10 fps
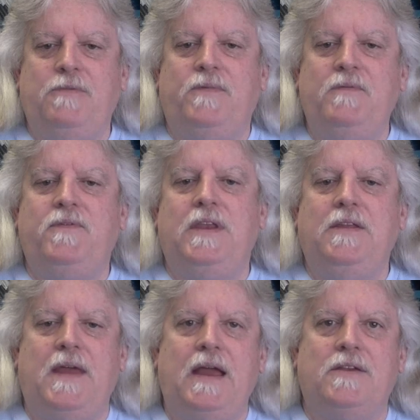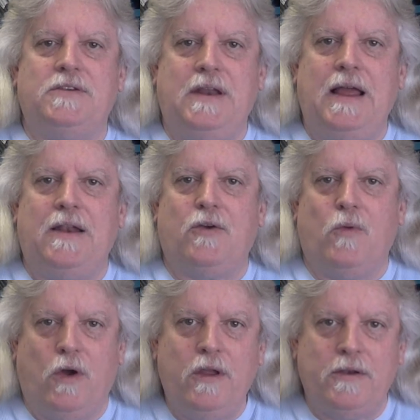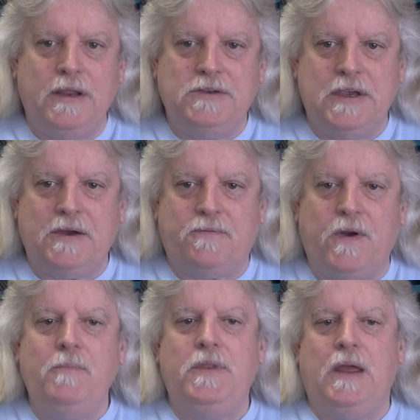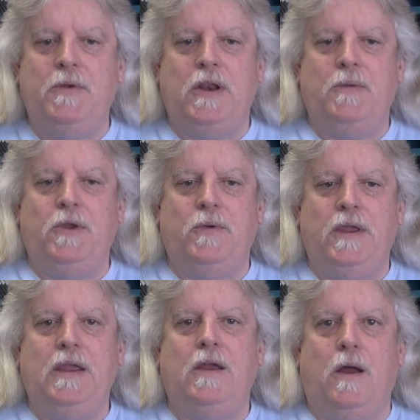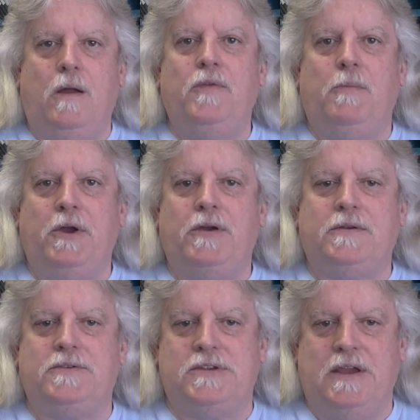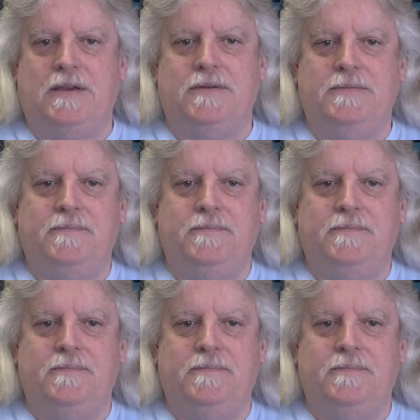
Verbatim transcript: a $50,000 royalty check from WWE on the book sale.